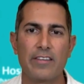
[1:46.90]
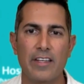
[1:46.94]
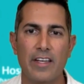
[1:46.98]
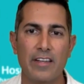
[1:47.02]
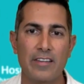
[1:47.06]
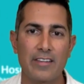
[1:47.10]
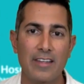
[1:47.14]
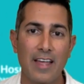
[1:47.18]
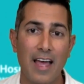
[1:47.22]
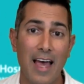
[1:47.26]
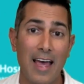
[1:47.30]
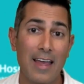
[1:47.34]

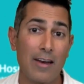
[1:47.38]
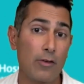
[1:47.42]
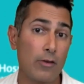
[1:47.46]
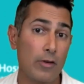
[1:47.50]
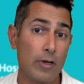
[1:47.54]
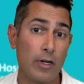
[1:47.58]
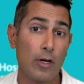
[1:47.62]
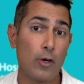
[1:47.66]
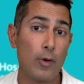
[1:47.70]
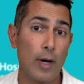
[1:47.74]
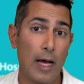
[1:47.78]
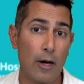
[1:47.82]
incidents. I
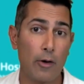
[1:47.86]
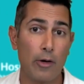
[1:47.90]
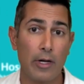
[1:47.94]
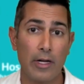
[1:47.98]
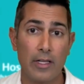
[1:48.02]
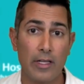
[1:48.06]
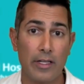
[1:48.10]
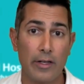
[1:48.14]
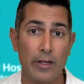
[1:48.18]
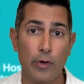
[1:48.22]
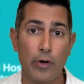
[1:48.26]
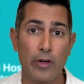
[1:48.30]
don't know how
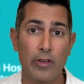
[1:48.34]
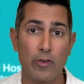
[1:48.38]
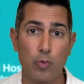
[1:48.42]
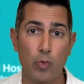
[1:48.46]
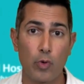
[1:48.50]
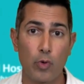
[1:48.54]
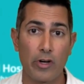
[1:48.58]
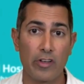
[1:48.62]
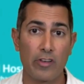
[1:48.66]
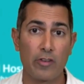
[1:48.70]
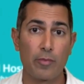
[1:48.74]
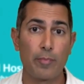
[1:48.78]
Illinois
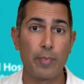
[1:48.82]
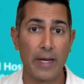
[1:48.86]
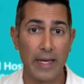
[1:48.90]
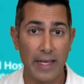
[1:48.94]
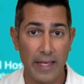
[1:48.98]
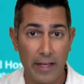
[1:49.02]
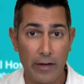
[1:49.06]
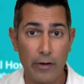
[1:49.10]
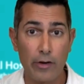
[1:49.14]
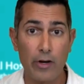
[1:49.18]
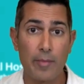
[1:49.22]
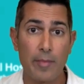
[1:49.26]
works,
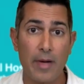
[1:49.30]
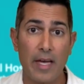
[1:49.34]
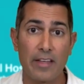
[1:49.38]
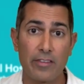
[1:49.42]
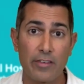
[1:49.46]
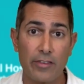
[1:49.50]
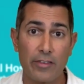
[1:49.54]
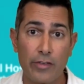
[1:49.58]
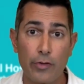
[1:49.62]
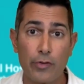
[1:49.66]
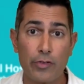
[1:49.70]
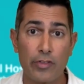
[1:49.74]
but here in
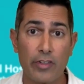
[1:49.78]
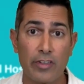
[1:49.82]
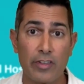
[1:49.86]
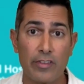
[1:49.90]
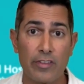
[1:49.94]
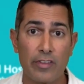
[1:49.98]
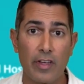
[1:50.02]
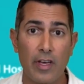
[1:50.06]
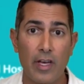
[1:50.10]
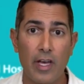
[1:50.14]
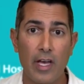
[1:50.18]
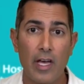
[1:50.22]

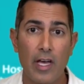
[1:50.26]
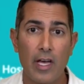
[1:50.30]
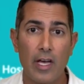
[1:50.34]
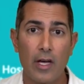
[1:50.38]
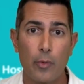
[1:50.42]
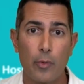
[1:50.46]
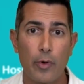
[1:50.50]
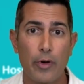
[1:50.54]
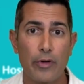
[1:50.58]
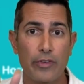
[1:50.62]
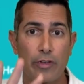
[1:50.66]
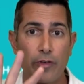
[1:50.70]
Massachusetts,
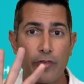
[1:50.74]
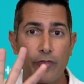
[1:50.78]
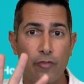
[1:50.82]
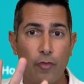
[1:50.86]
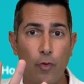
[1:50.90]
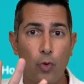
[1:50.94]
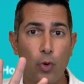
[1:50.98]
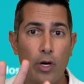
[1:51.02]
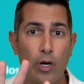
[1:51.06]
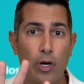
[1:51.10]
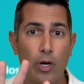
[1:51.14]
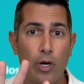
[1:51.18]
we use a
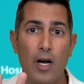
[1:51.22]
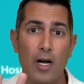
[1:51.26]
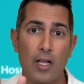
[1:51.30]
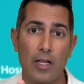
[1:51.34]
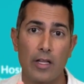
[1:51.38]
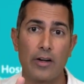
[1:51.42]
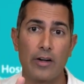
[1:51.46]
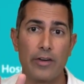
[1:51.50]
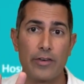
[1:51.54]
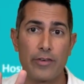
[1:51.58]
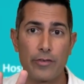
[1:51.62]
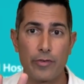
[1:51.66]
four
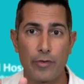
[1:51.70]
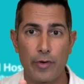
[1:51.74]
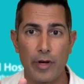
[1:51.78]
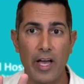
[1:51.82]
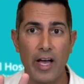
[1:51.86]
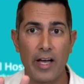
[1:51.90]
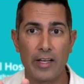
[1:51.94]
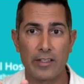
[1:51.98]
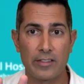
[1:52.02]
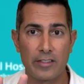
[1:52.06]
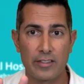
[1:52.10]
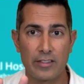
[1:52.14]
color
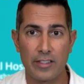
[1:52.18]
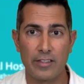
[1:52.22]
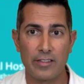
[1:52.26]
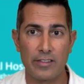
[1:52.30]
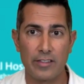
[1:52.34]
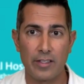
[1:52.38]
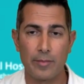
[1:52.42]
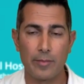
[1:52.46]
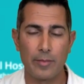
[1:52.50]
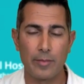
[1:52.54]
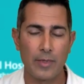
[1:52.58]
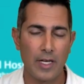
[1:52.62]
triage
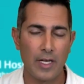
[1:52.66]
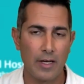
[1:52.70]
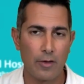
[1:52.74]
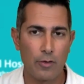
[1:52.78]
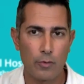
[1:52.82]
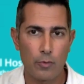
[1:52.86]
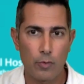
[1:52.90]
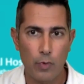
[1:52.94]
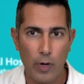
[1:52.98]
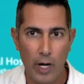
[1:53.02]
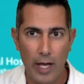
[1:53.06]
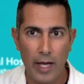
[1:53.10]
system
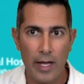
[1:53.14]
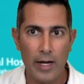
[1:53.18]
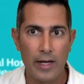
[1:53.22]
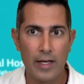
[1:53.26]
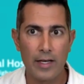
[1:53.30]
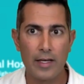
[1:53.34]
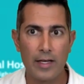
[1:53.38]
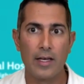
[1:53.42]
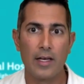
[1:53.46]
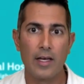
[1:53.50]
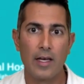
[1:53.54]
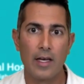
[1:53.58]
uh,
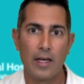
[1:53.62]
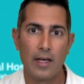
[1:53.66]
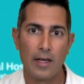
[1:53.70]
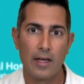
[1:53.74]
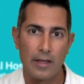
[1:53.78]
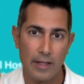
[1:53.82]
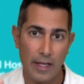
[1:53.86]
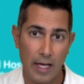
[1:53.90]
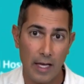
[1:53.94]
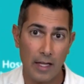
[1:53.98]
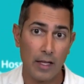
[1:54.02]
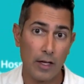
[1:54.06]
red,
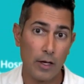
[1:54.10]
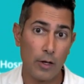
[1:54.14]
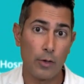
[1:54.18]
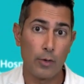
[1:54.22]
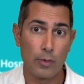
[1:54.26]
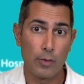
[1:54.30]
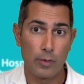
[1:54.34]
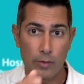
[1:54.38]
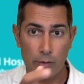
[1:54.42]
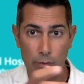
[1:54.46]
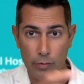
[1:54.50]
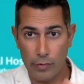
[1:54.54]

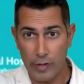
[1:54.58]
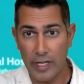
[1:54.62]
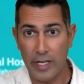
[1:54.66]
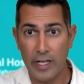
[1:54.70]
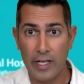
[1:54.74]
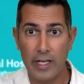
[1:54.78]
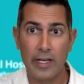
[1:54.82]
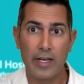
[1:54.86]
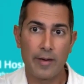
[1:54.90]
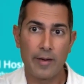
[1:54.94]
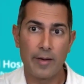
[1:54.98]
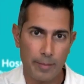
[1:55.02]
yellow,
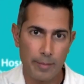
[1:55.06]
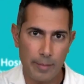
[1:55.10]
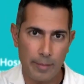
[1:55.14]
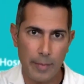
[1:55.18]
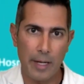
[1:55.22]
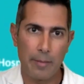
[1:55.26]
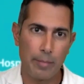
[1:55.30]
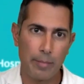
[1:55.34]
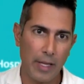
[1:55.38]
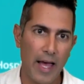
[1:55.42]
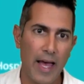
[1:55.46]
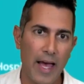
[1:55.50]
green, and,
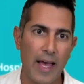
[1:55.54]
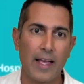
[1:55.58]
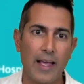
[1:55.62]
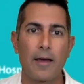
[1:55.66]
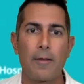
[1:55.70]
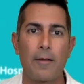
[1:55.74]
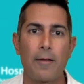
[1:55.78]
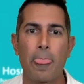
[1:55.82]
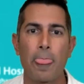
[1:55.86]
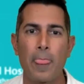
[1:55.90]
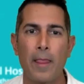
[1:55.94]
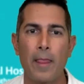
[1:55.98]
and
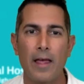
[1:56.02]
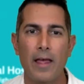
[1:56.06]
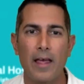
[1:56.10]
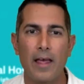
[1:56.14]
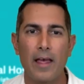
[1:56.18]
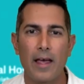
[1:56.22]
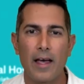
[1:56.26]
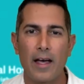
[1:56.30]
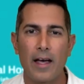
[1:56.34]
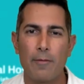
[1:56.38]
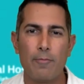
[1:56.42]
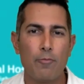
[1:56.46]
black.
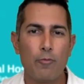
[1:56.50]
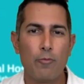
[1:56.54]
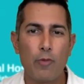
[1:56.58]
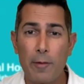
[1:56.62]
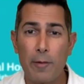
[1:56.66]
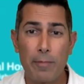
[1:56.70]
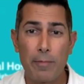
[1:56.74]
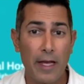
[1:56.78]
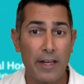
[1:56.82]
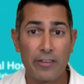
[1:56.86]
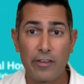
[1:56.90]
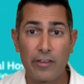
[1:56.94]
Um,
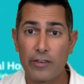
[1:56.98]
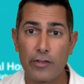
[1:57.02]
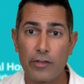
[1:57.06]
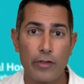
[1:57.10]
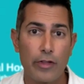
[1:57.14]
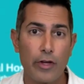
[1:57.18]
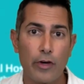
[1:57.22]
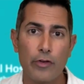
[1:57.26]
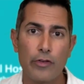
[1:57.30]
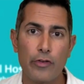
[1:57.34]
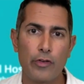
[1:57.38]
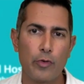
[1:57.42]
red patients
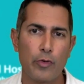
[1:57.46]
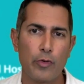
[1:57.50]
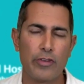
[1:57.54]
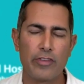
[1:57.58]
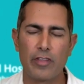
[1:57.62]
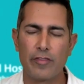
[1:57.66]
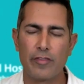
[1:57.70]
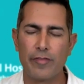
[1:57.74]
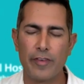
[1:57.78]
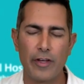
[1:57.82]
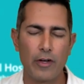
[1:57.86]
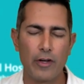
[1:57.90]
are those who are
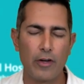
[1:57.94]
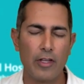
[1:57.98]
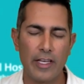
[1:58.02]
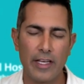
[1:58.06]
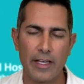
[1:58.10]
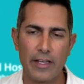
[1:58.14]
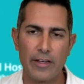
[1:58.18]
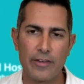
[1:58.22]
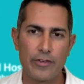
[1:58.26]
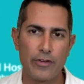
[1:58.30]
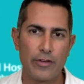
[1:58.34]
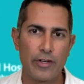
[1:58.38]

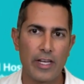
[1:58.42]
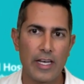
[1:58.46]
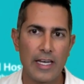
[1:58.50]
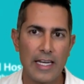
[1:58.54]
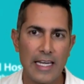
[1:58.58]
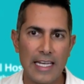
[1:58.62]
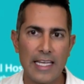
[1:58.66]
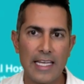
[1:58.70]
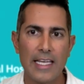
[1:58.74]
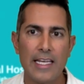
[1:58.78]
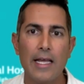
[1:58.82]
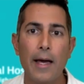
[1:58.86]
severely injured
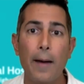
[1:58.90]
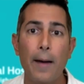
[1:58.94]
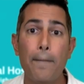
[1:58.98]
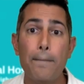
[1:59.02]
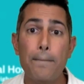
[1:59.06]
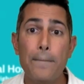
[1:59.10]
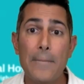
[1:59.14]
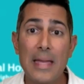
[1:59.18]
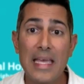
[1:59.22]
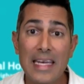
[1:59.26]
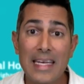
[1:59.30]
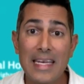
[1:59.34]
and need
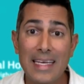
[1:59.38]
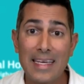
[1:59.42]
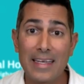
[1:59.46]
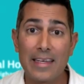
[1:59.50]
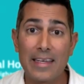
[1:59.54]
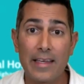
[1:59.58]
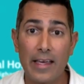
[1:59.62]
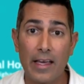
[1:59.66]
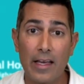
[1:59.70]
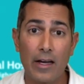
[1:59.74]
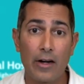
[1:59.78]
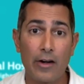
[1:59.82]

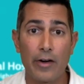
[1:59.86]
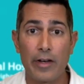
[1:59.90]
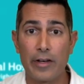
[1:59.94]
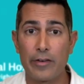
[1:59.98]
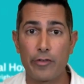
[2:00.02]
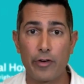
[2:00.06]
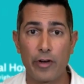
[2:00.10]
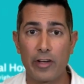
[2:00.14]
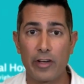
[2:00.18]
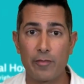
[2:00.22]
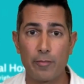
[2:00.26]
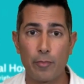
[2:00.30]
immediate care
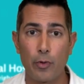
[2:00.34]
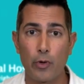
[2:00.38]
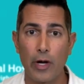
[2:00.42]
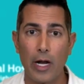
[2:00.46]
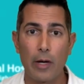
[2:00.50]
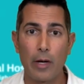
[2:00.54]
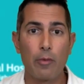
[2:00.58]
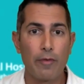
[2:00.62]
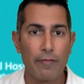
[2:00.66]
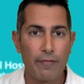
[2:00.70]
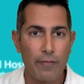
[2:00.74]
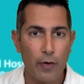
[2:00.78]
and
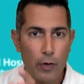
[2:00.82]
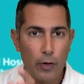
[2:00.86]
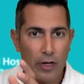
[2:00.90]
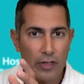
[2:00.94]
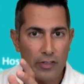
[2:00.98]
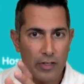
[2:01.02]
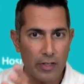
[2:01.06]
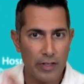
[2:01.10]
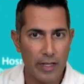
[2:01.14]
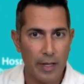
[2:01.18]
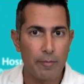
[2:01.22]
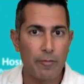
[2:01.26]
transport. And we
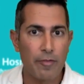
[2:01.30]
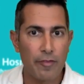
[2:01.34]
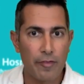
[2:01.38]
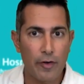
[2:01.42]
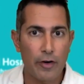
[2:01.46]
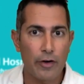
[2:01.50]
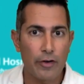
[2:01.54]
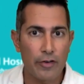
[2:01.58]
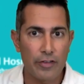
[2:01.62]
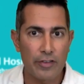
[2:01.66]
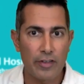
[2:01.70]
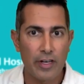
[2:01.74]
focus on them
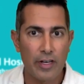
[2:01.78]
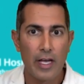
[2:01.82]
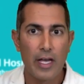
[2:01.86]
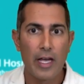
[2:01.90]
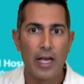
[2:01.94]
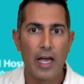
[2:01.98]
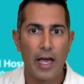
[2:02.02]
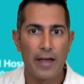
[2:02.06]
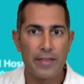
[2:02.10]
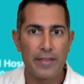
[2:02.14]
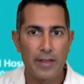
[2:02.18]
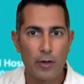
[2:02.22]
first
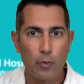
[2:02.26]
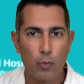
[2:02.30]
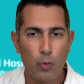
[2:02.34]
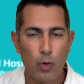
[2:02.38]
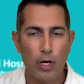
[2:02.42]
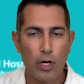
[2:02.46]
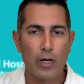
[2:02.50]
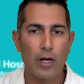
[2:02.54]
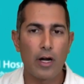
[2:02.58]
and then